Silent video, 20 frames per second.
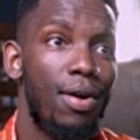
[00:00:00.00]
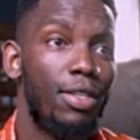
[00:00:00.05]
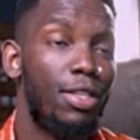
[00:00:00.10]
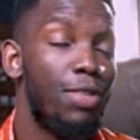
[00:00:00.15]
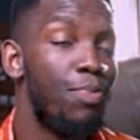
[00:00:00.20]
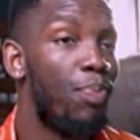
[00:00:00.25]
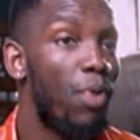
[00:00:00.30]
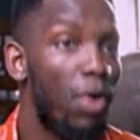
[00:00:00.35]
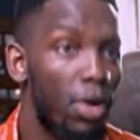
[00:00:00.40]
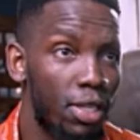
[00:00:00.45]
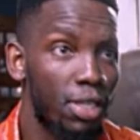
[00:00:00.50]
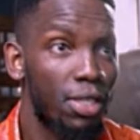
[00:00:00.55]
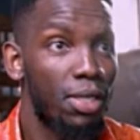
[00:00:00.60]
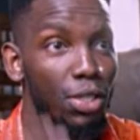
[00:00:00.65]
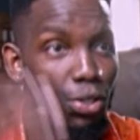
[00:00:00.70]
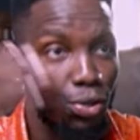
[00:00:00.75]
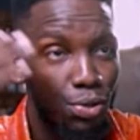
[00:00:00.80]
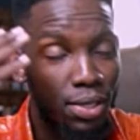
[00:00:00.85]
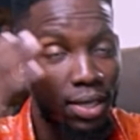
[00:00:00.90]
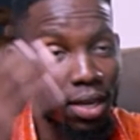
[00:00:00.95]
it's important
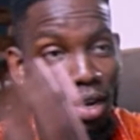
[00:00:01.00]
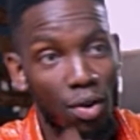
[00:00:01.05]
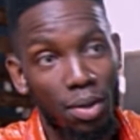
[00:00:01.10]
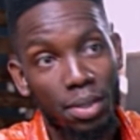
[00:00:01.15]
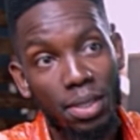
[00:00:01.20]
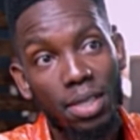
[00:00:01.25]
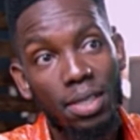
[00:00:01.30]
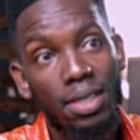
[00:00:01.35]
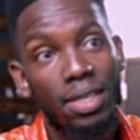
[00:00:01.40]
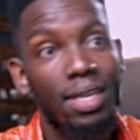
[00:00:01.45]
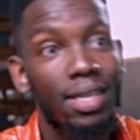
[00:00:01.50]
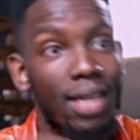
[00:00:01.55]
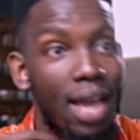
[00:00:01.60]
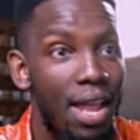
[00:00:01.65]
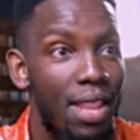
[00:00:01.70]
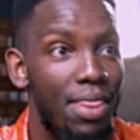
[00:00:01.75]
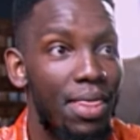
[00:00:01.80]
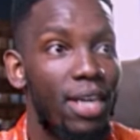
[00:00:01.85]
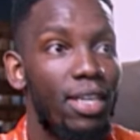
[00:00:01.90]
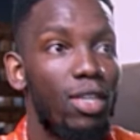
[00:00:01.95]
that you stay consistent,
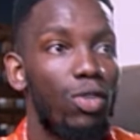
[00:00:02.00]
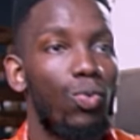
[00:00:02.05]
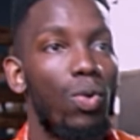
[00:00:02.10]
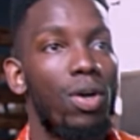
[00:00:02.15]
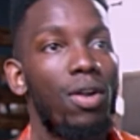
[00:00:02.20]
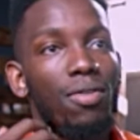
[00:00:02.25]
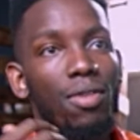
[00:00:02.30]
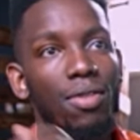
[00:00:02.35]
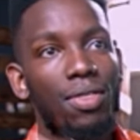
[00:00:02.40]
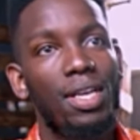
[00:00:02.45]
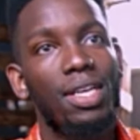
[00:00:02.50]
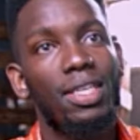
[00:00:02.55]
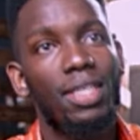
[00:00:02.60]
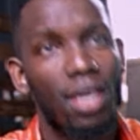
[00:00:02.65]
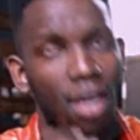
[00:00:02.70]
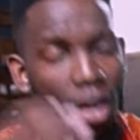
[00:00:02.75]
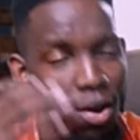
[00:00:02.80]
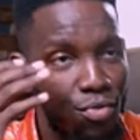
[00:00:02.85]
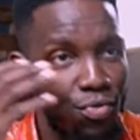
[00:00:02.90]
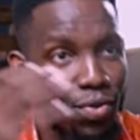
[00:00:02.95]
and that is one of the things
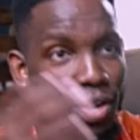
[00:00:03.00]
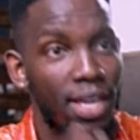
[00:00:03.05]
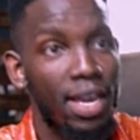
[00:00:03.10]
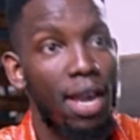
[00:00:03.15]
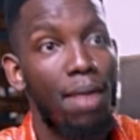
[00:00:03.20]
that I've really